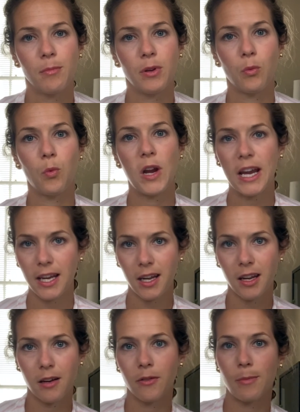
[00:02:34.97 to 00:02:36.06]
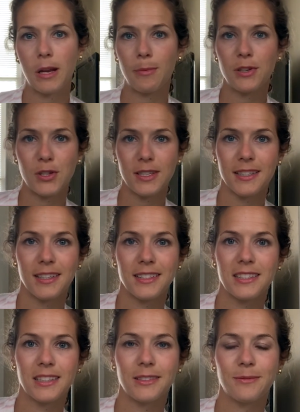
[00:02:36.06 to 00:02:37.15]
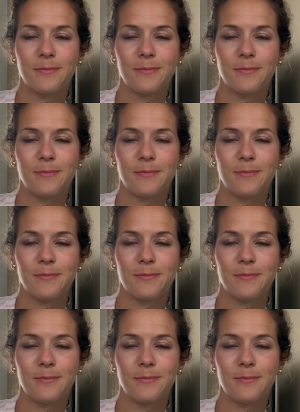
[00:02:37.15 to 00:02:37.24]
be waiting for baby Jesus?